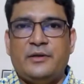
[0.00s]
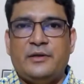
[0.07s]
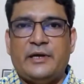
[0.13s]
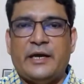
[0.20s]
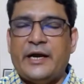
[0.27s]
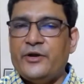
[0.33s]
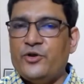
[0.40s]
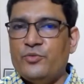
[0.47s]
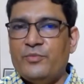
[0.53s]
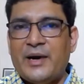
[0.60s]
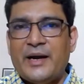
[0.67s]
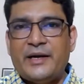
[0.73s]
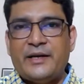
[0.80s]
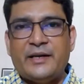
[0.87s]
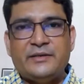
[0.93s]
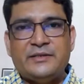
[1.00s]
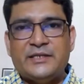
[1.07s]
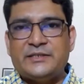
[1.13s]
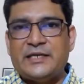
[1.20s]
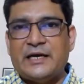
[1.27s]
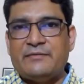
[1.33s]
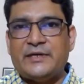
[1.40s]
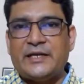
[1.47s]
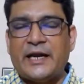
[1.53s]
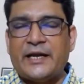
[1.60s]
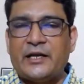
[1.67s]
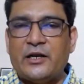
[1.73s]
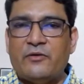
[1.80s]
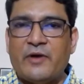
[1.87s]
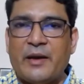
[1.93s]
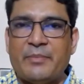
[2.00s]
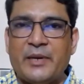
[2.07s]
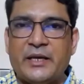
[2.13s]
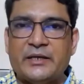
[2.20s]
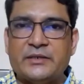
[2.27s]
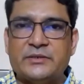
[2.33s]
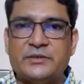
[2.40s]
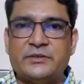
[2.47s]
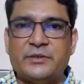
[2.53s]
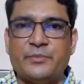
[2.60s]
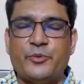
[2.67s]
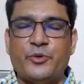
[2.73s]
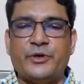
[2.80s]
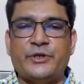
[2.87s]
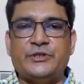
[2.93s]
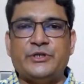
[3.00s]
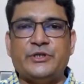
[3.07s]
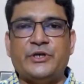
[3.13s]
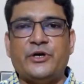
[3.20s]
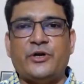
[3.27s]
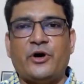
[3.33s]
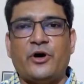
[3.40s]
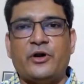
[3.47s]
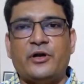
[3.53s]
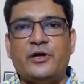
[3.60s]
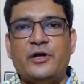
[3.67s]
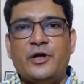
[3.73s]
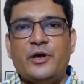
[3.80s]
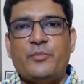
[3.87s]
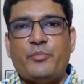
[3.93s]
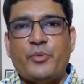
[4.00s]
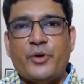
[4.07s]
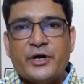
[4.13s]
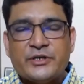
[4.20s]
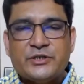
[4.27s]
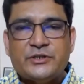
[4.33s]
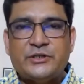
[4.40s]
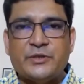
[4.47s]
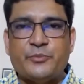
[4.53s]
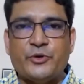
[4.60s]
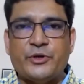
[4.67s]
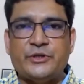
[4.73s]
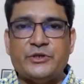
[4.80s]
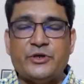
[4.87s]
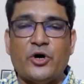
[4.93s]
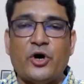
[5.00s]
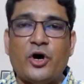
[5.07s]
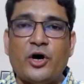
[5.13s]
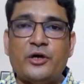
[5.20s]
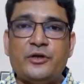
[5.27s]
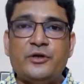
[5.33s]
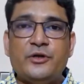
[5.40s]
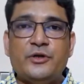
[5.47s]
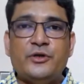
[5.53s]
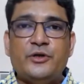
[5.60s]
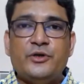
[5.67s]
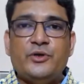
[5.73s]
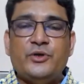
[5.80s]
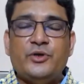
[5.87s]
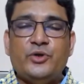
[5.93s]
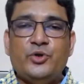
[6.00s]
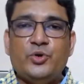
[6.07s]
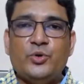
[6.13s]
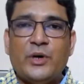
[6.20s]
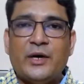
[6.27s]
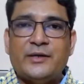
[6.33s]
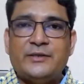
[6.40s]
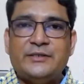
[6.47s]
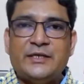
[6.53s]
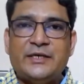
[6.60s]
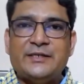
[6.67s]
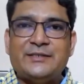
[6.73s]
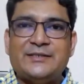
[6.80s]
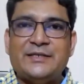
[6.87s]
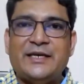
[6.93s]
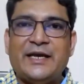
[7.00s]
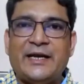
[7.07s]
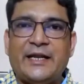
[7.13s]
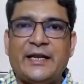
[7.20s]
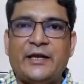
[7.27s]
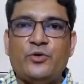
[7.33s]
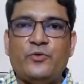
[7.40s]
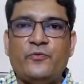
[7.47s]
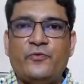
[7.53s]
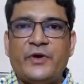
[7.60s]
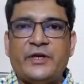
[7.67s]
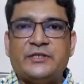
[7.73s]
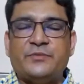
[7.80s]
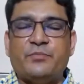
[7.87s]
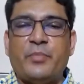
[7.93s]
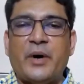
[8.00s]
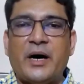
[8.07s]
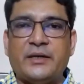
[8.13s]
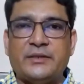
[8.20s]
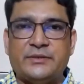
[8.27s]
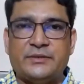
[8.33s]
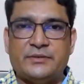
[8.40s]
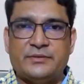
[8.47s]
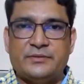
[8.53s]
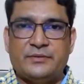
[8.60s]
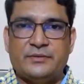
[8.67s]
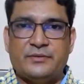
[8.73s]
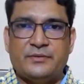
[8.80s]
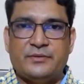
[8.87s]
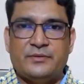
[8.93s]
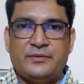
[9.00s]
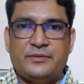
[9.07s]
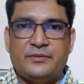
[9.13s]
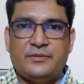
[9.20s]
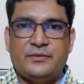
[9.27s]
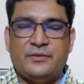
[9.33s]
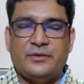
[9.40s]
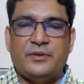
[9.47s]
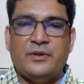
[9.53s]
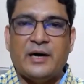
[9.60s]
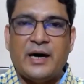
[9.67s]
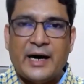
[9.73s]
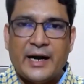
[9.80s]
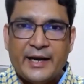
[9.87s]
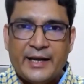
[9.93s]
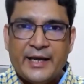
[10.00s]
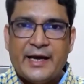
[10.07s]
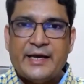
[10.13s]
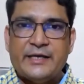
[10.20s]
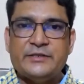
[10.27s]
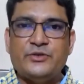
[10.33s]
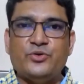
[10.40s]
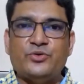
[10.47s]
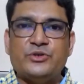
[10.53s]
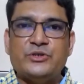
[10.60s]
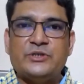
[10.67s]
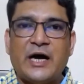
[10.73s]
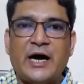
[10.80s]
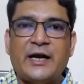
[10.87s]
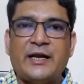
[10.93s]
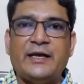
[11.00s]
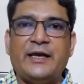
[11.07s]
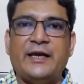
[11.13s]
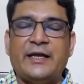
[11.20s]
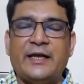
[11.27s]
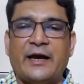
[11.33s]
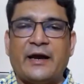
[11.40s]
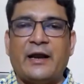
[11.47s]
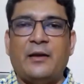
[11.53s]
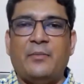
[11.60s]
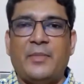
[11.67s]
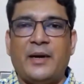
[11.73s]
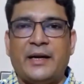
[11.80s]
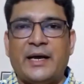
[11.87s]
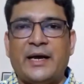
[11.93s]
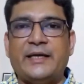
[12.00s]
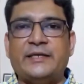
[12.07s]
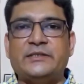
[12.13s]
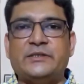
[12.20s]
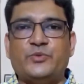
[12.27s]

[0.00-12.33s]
And you might just have a title of application support engineer or a production support engineer, or you are just getting to fix bugs. The idea is you start getting acclimatized